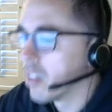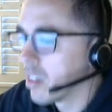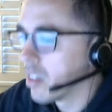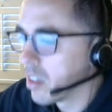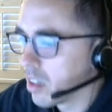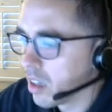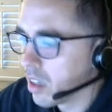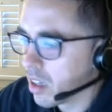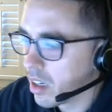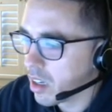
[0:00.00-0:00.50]

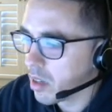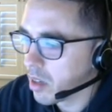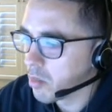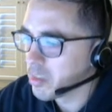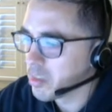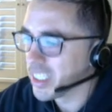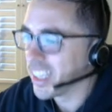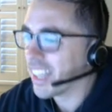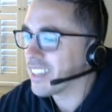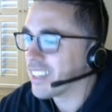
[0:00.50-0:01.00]

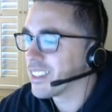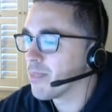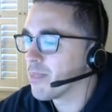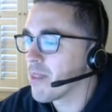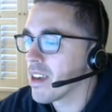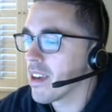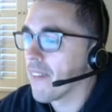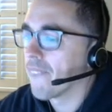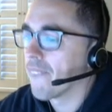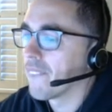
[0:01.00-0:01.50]
Z Lazy
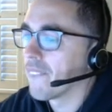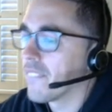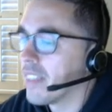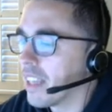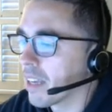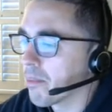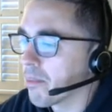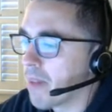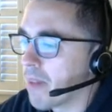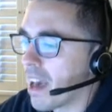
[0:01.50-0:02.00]
Man,
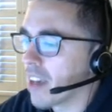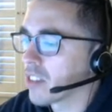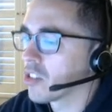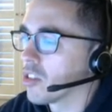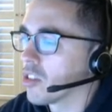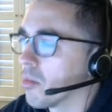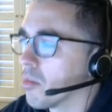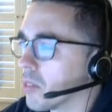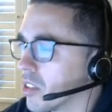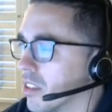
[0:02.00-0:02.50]
Nick
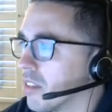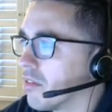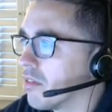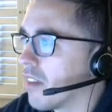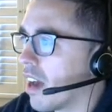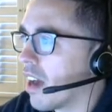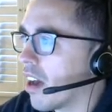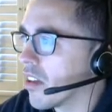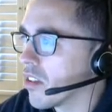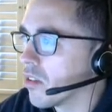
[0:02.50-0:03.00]
Backstrom, good
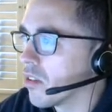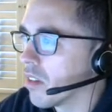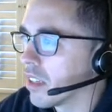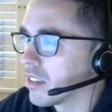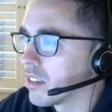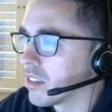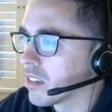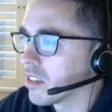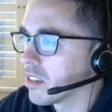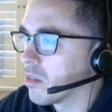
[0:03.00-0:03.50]
value at
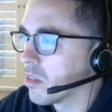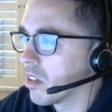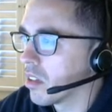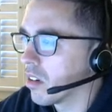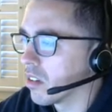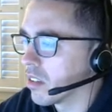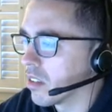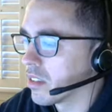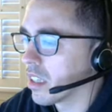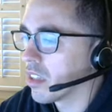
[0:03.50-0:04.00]

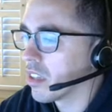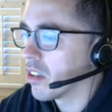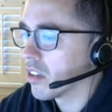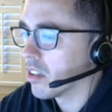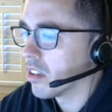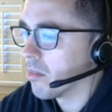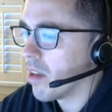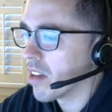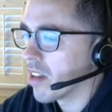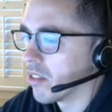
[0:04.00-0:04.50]
6,100. Let's take a look at
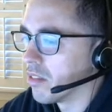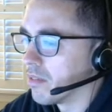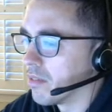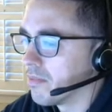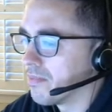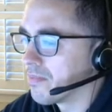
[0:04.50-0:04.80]
the model.